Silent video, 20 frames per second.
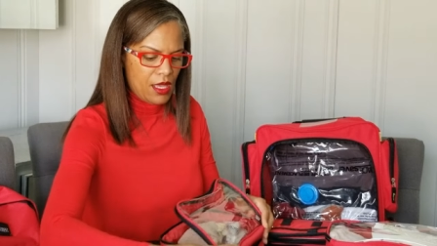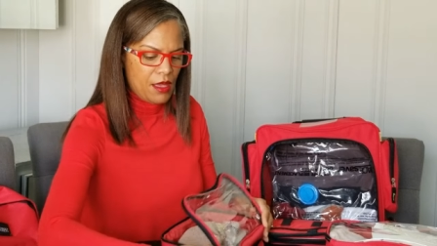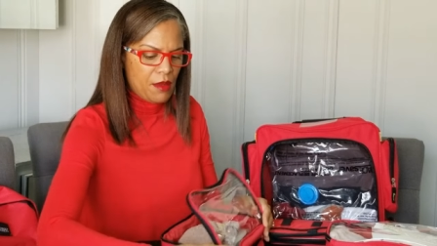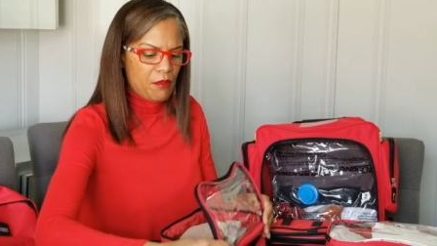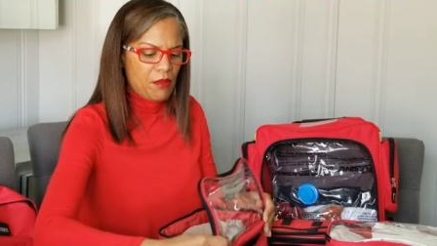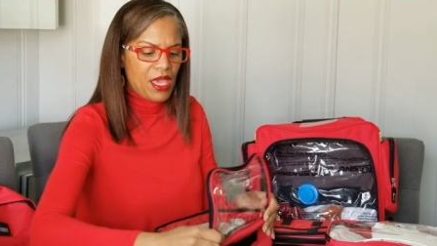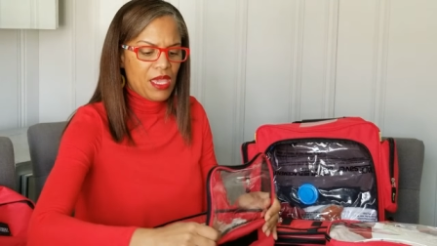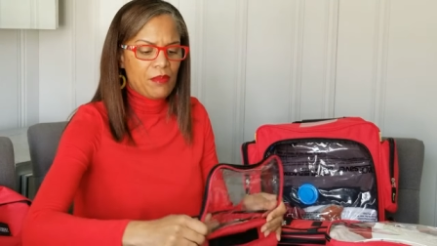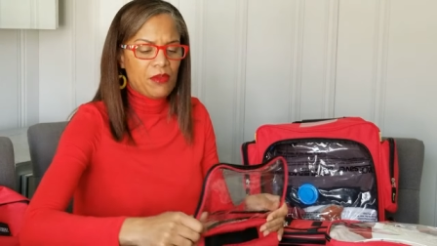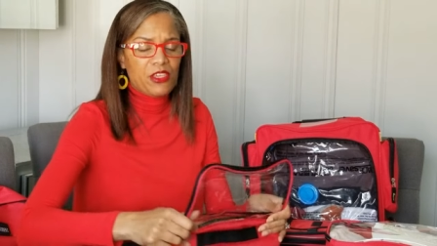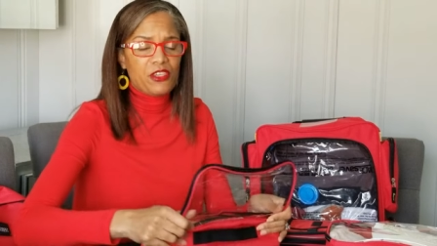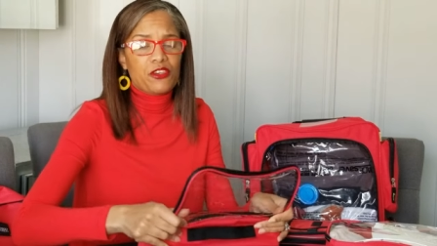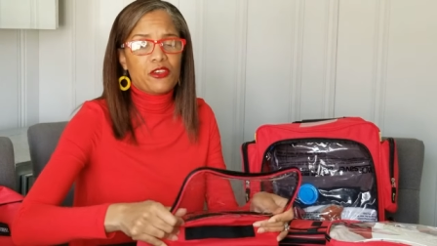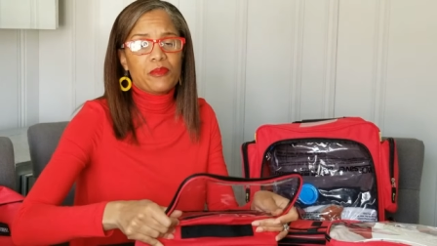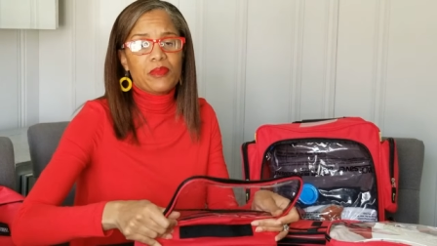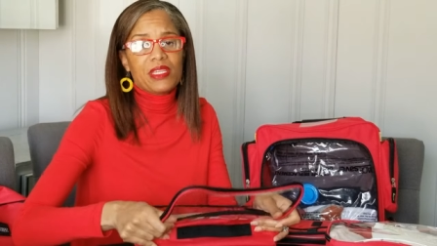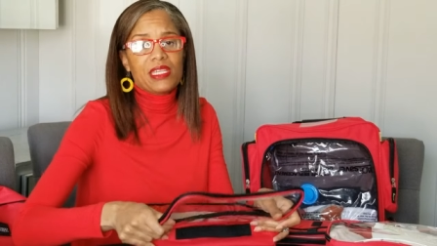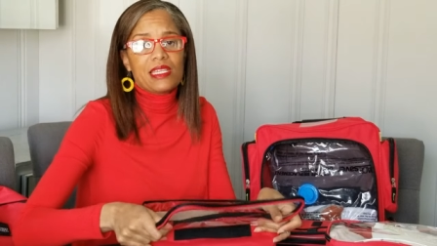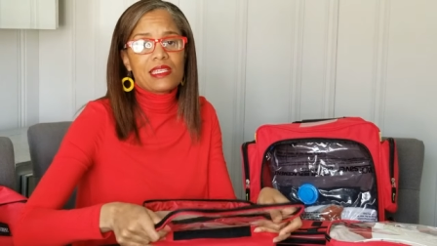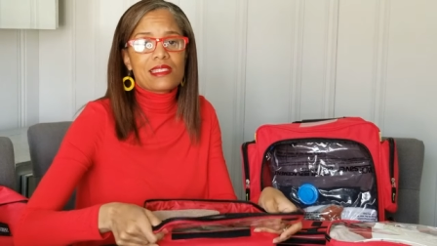Maybe you're
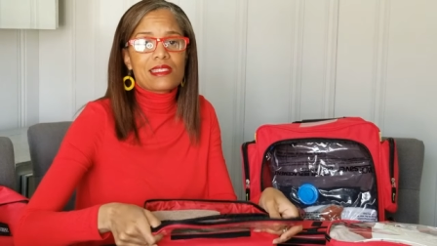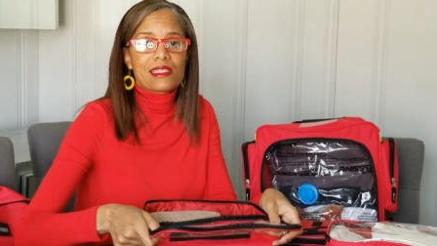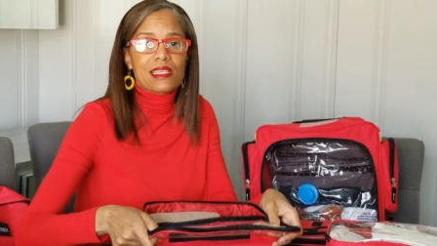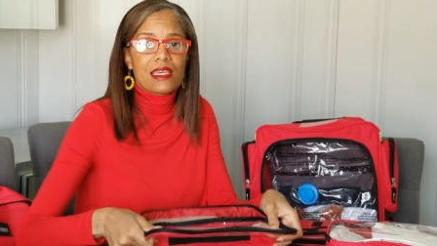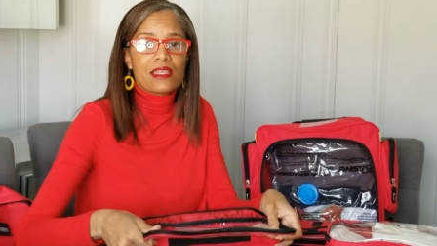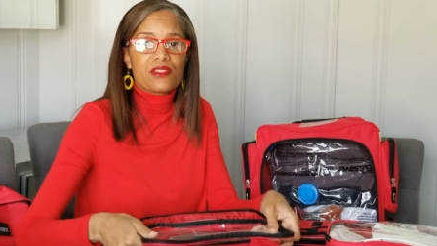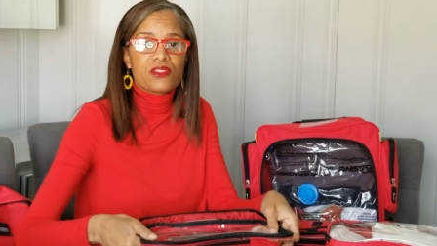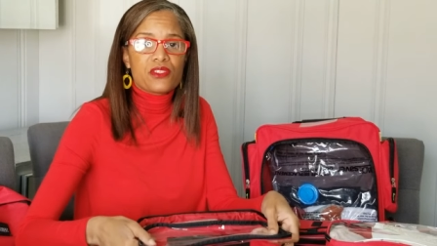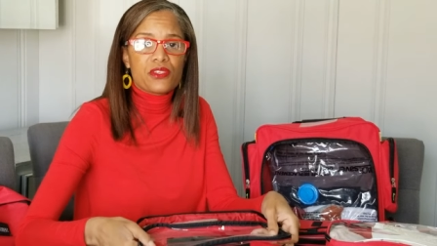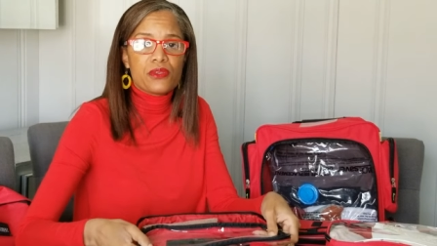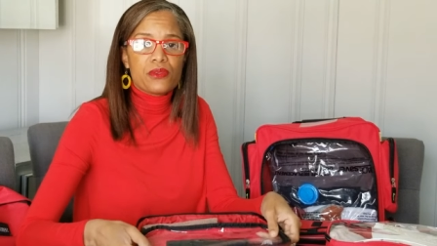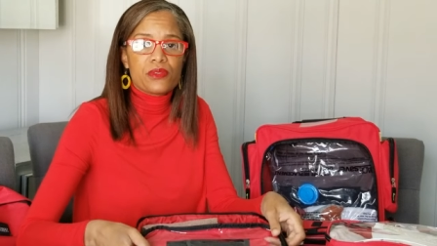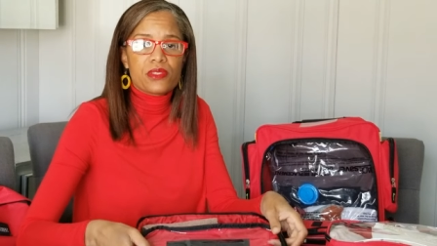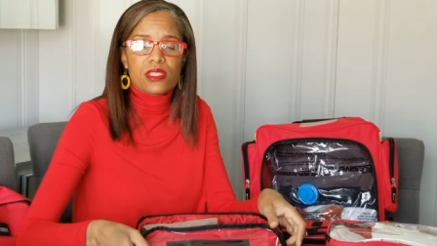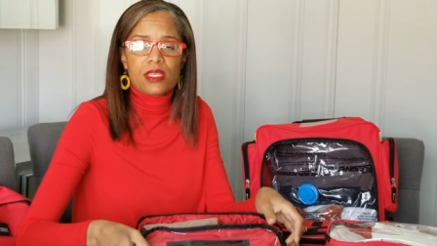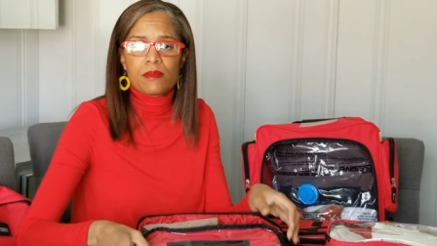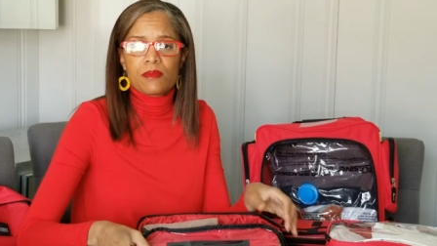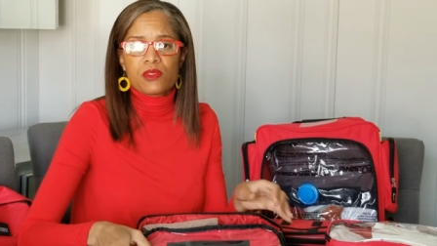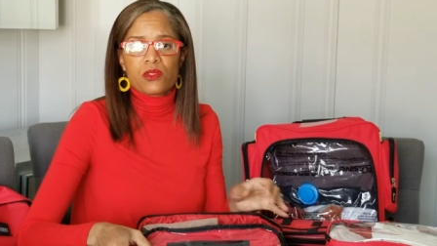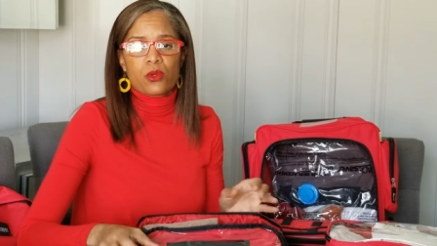being sent to
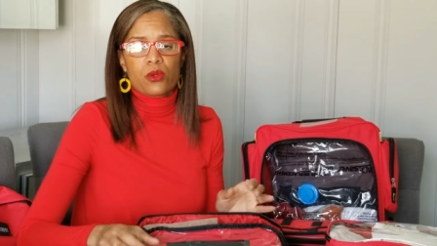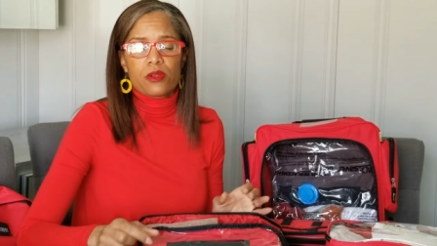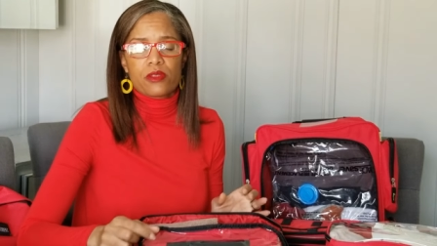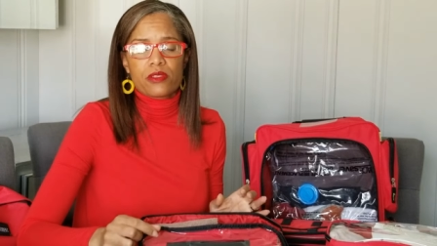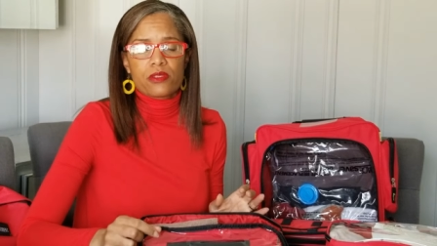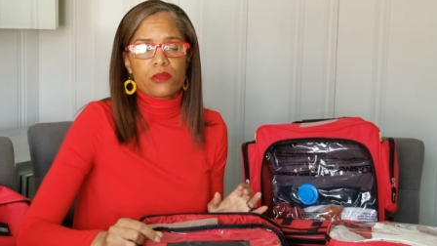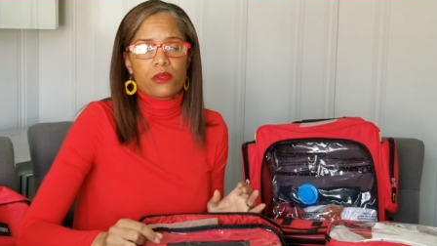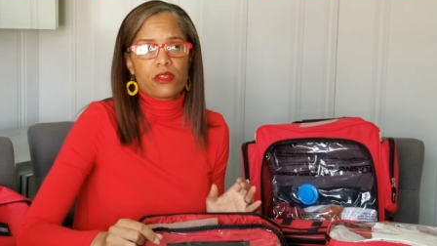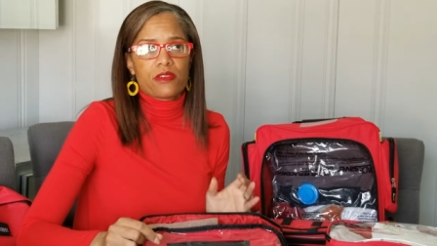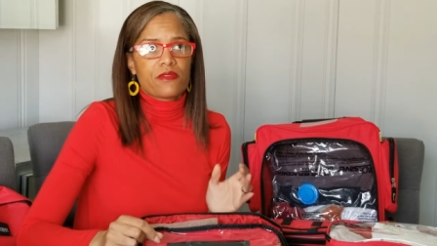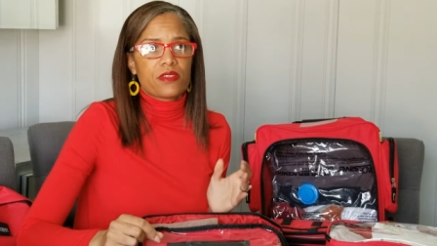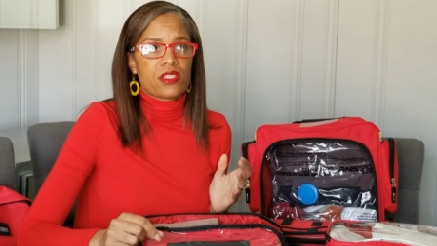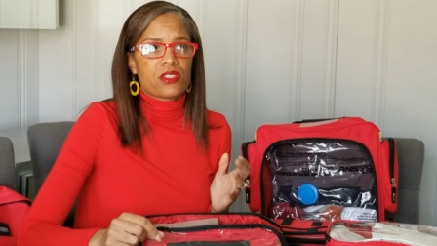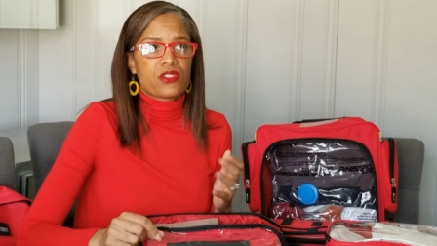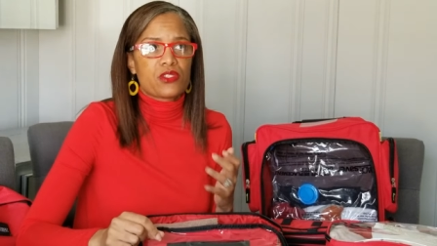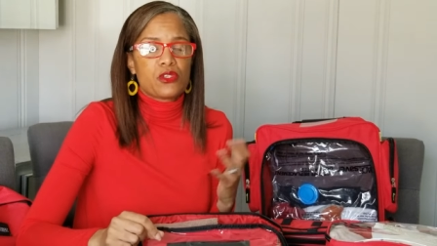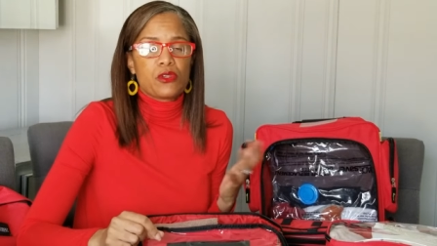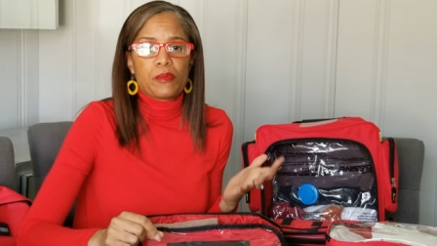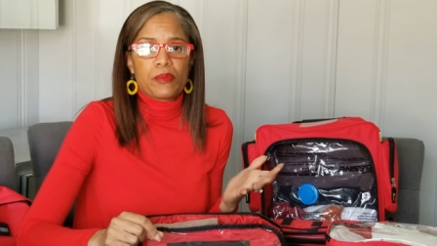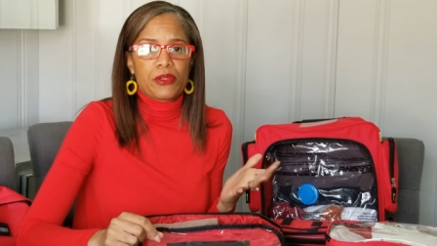some sort of a
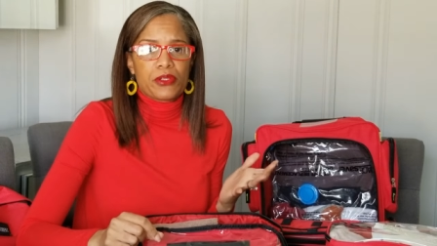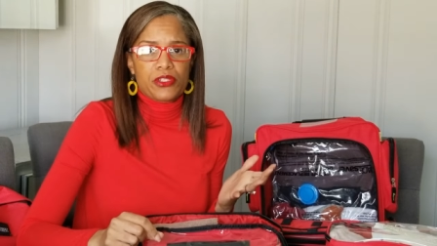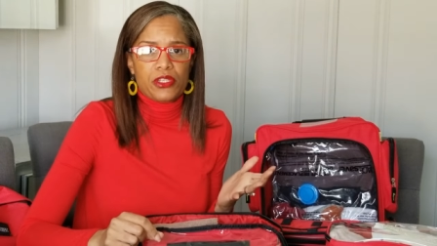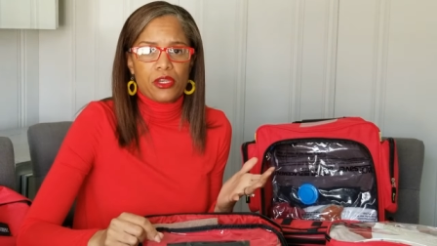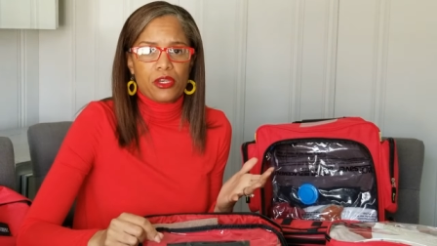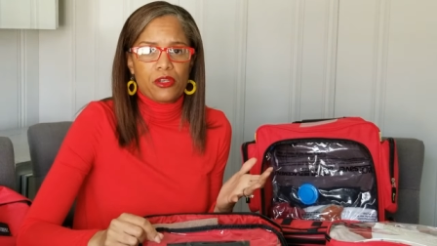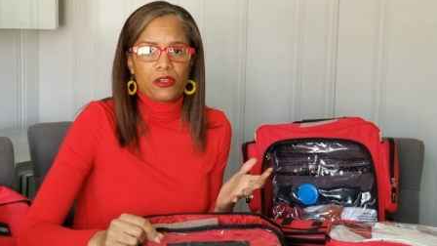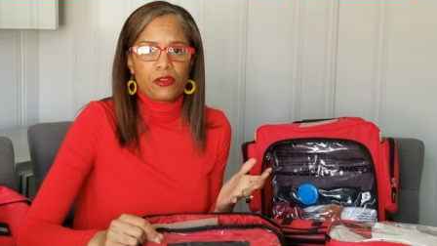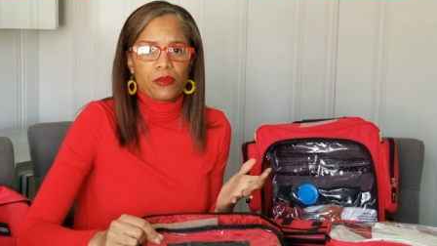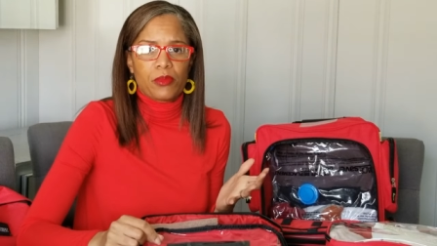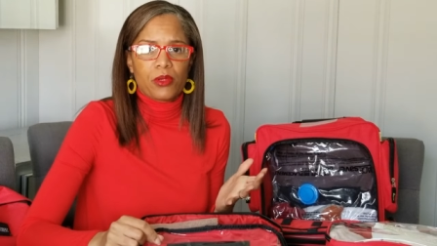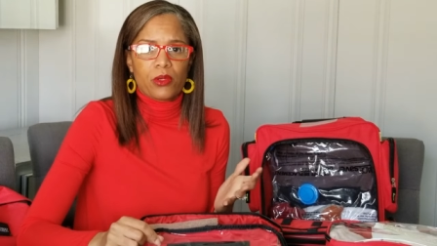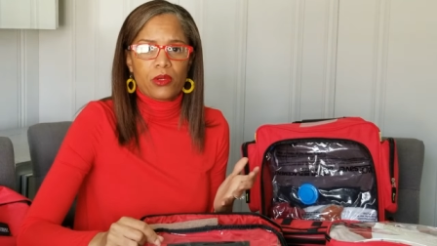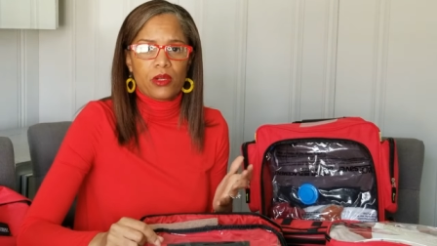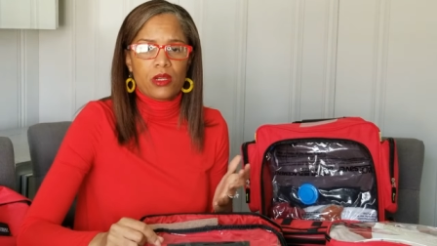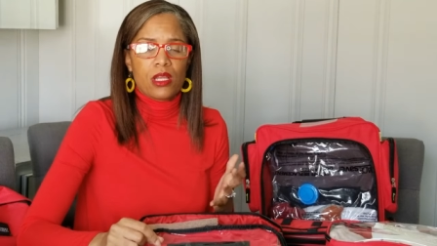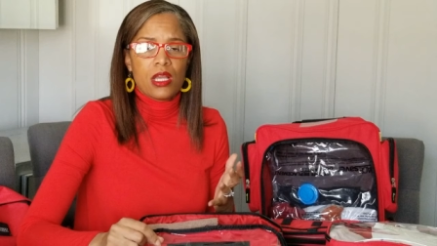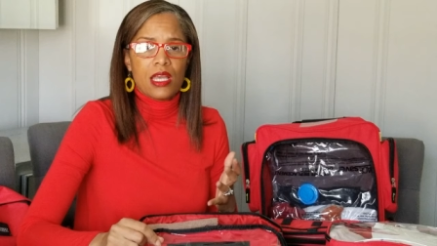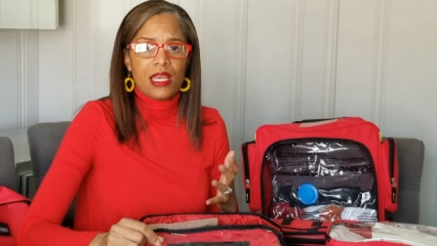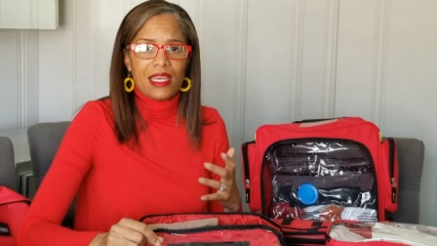superdome or